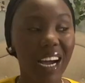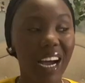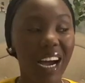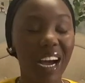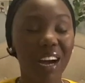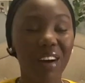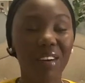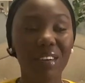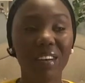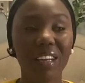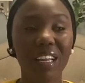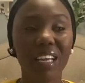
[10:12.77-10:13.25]

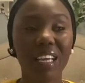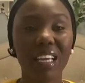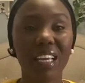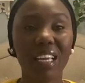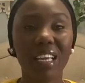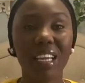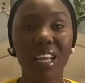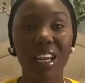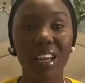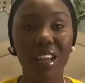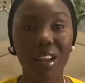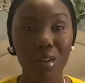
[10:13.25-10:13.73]
I only
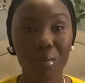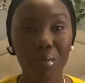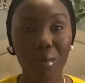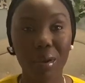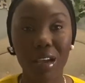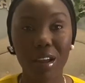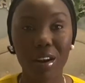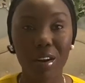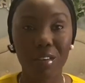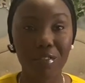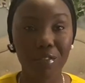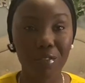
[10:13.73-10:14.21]
eat a little
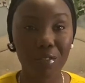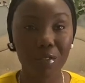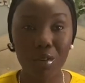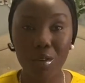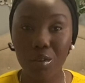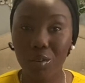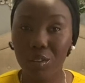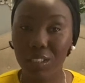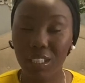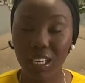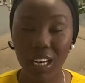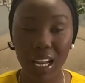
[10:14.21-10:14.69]
bit of
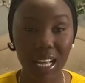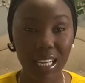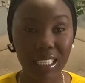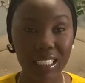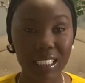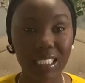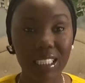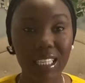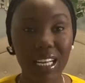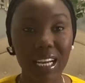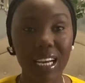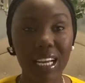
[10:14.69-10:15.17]
fruits
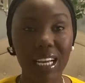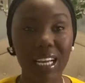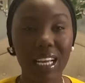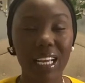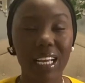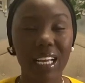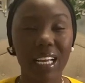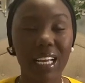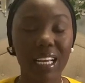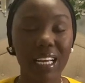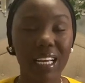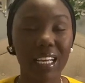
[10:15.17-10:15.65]
last night
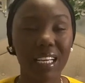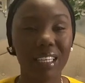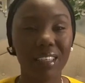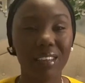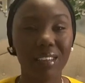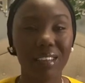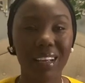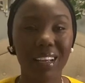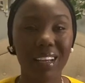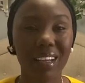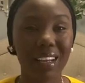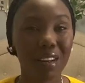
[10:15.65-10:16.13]

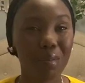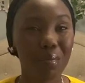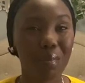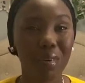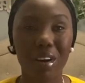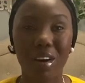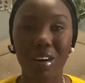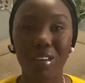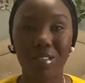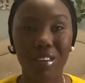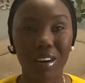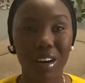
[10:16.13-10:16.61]
and a little
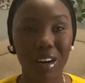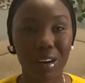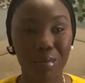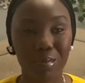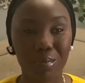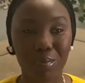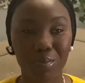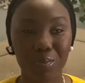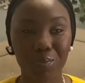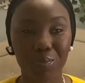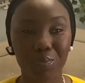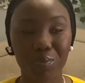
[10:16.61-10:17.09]
bit of,
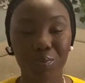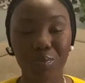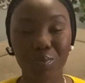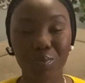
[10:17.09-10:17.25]
um,